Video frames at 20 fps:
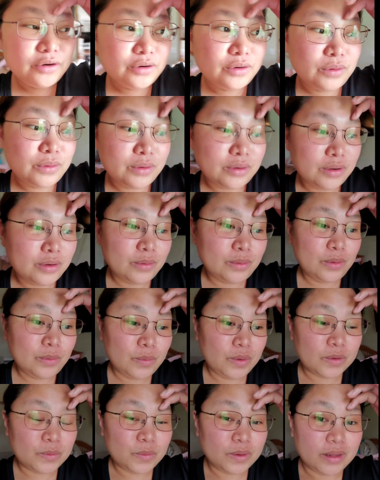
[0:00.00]
know
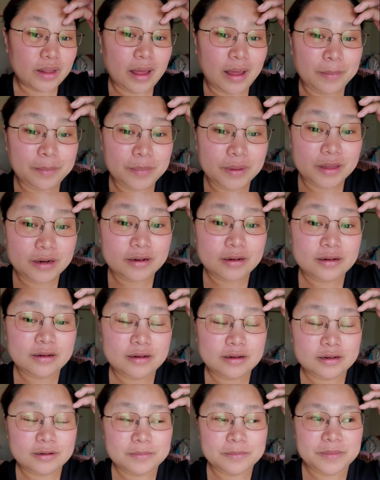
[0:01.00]
what will happen
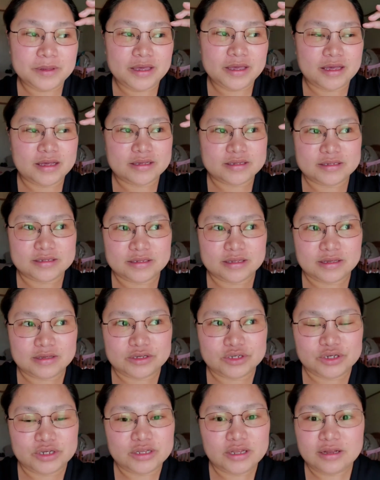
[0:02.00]
because
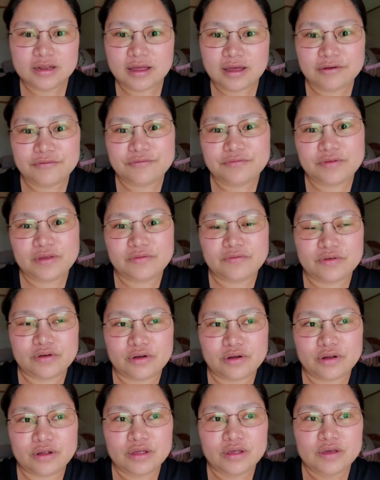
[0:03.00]
she didn't have
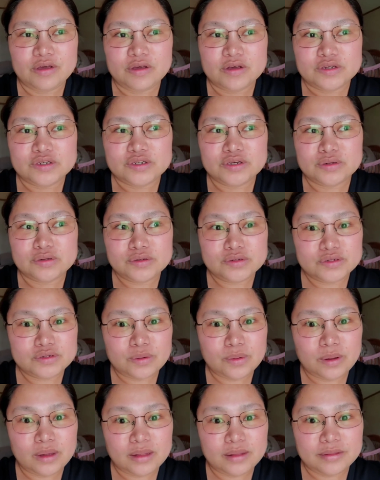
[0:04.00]
fever. She looks
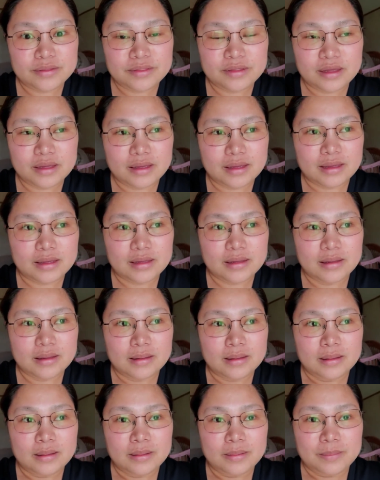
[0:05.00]
so healthy.
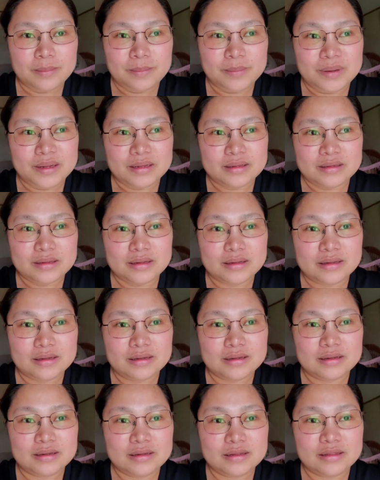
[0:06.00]
But
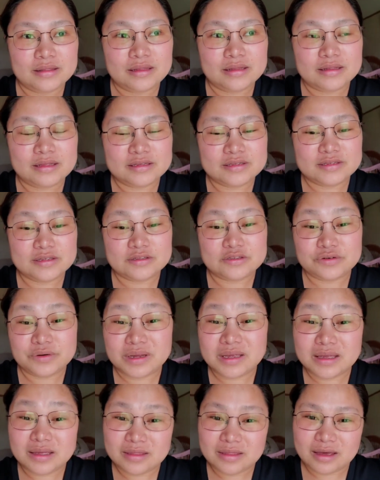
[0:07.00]
that is the
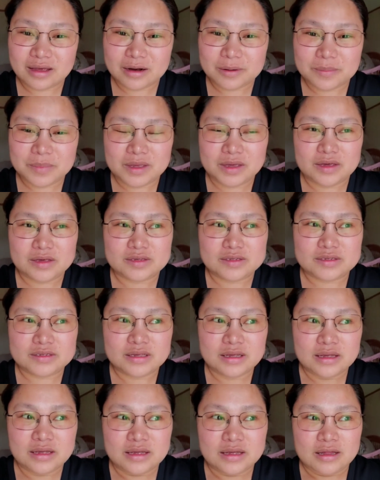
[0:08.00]
tricky there because
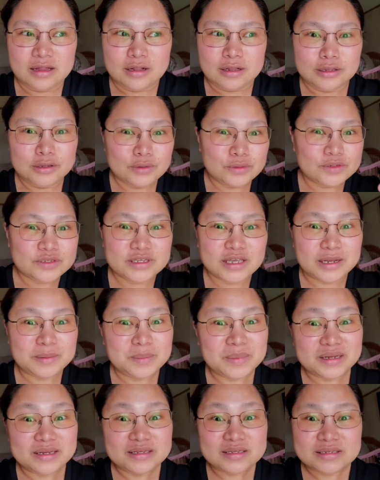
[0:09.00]
looks can
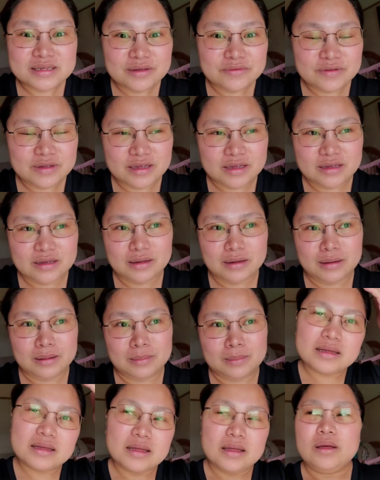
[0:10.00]
be deceiving
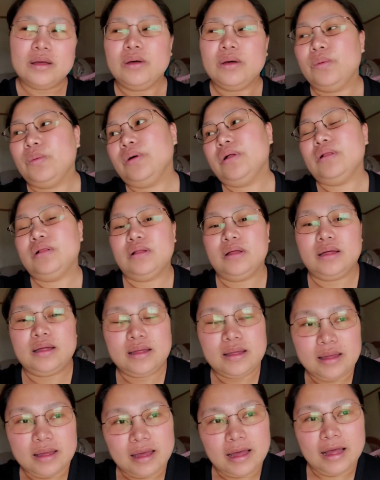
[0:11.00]
um, well
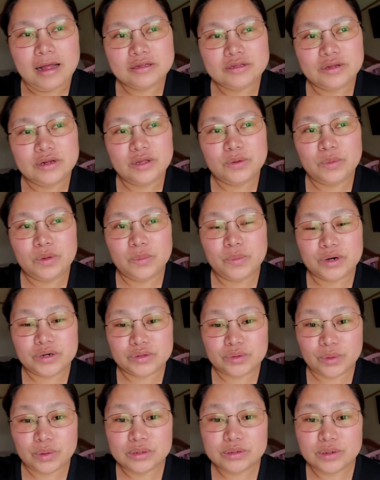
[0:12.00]
actually we were
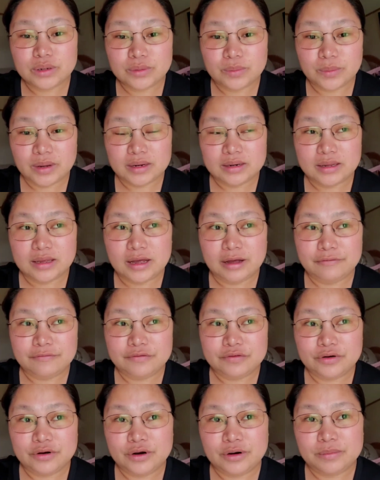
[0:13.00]
told already
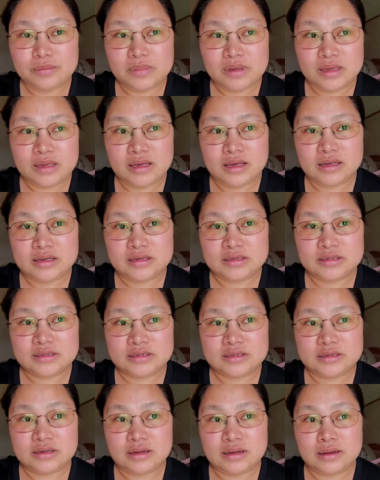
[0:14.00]
after
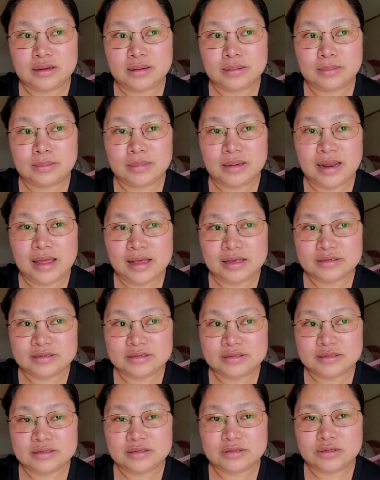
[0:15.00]
mia's um, last
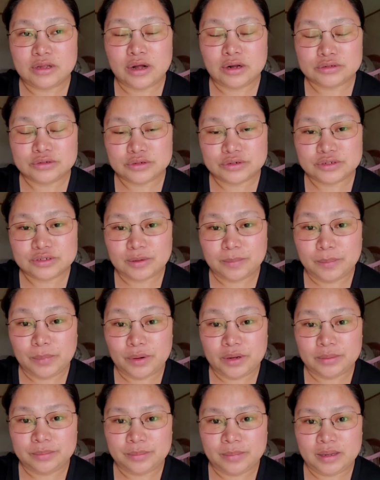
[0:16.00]
doctor's
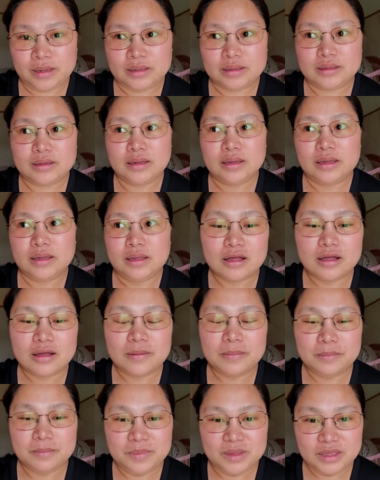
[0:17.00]
appointment
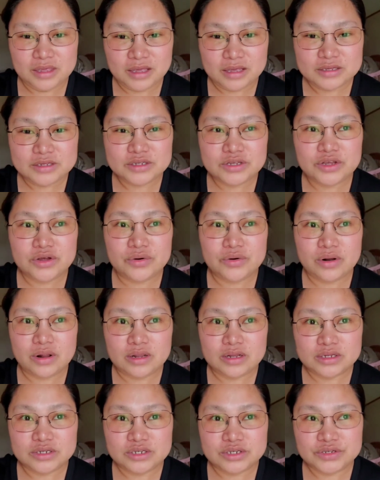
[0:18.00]
a
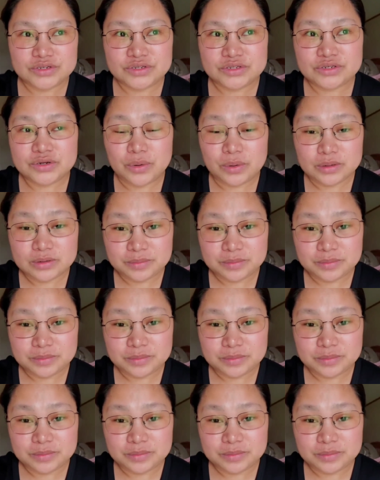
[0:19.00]
urologist told